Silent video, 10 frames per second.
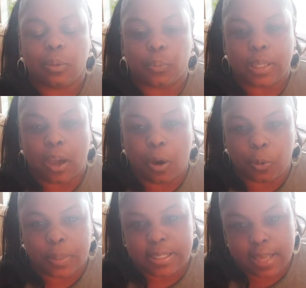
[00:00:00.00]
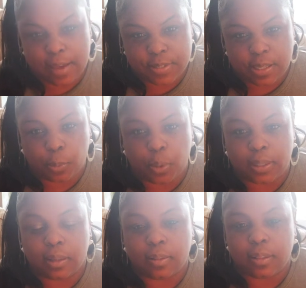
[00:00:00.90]
We always have someone
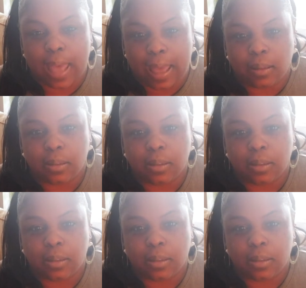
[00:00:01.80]
that